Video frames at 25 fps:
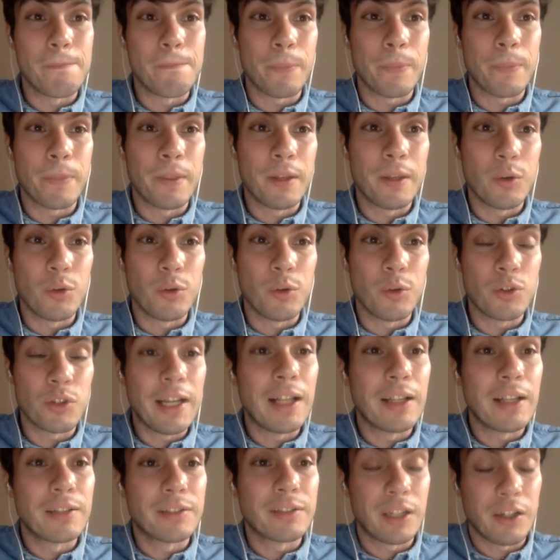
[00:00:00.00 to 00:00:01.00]
those
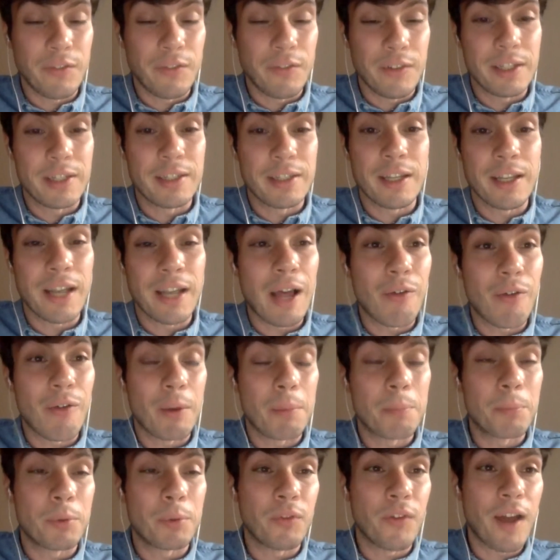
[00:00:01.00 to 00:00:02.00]
legal services that now
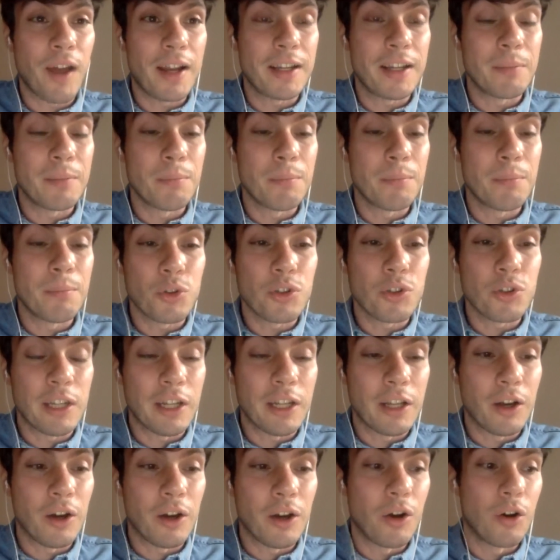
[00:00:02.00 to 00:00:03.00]
are provided
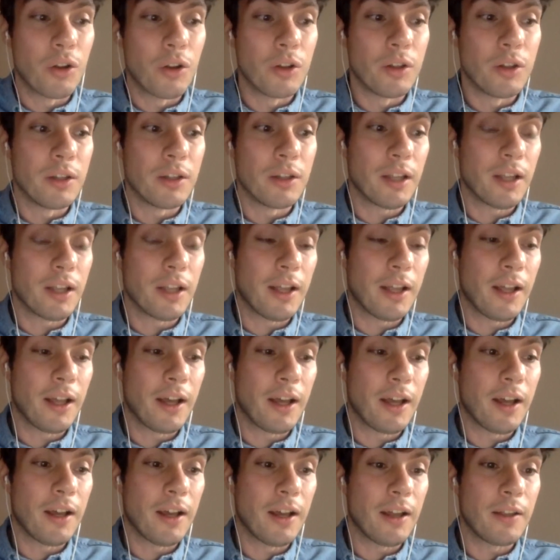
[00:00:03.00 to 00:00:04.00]
mostly on
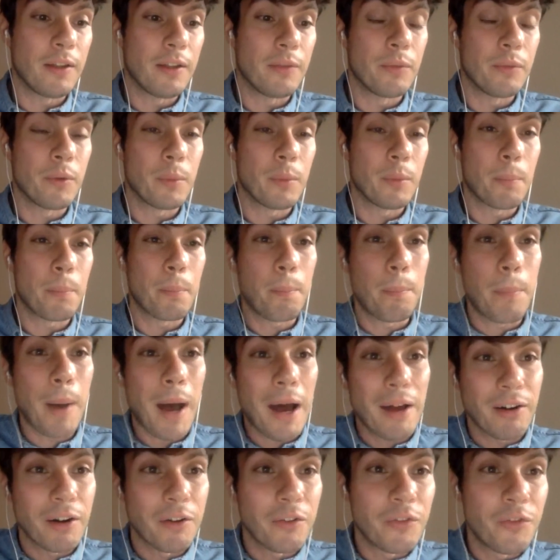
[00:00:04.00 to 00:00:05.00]
a
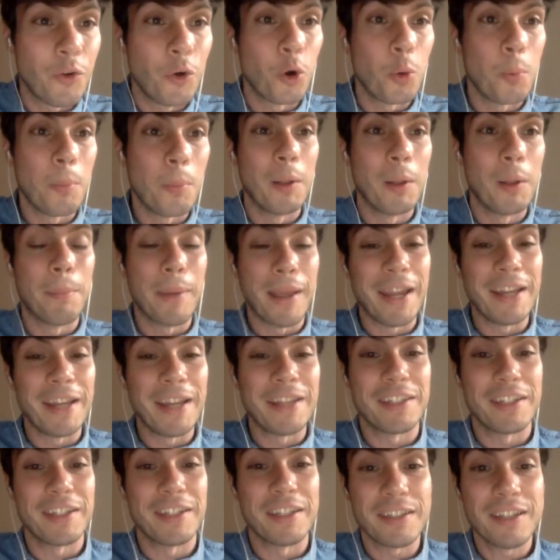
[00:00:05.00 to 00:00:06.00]
para-formal
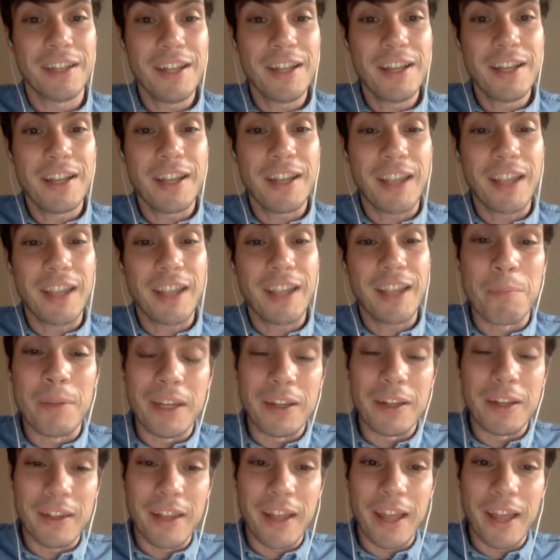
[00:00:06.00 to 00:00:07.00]
basis can
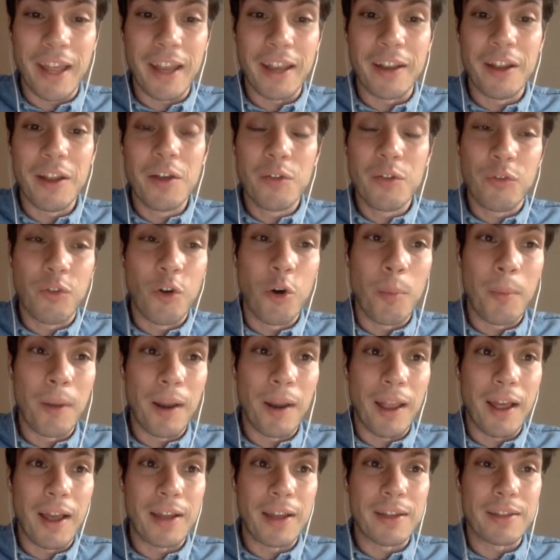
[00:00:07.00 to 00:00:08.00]
be then
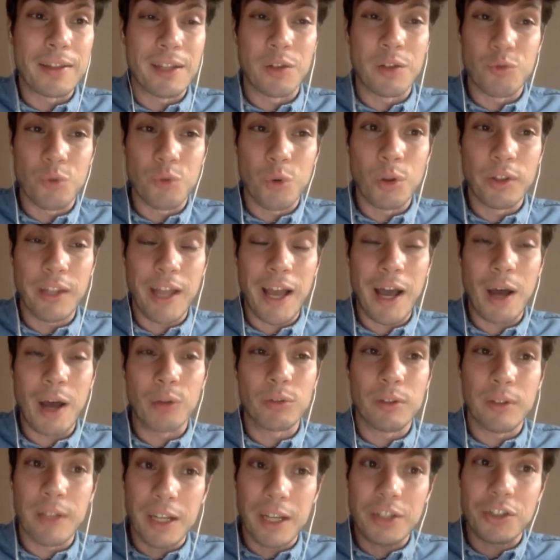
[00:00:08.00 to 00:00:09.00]
formalized and rolled
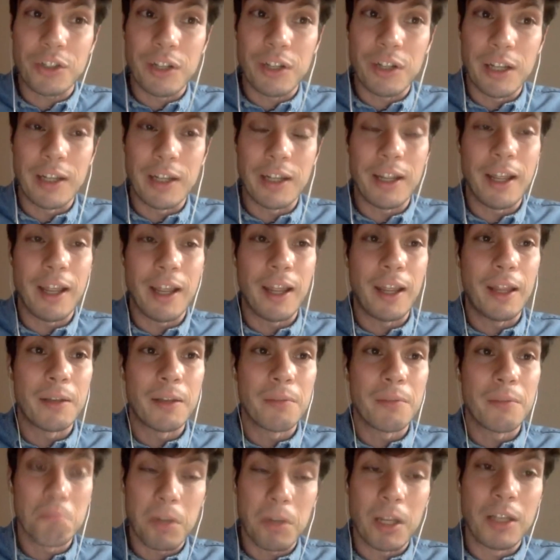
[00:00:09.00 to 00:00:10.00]
out nationally
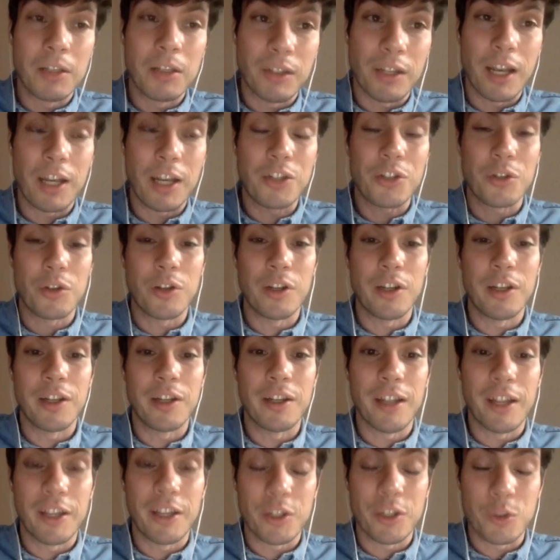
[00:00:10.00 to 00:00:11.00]
and
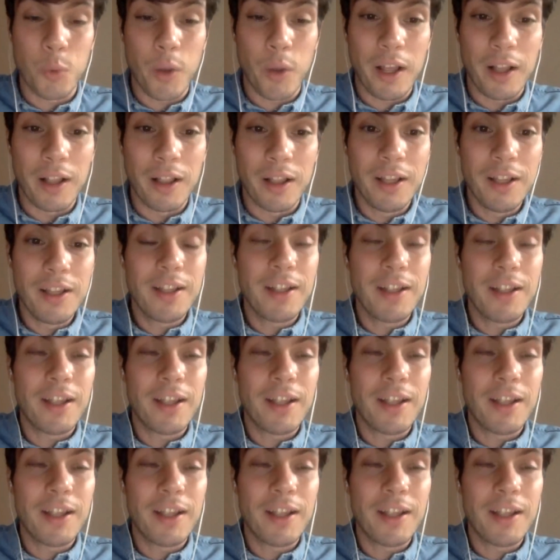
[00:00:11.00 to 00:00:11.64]
internationally as well.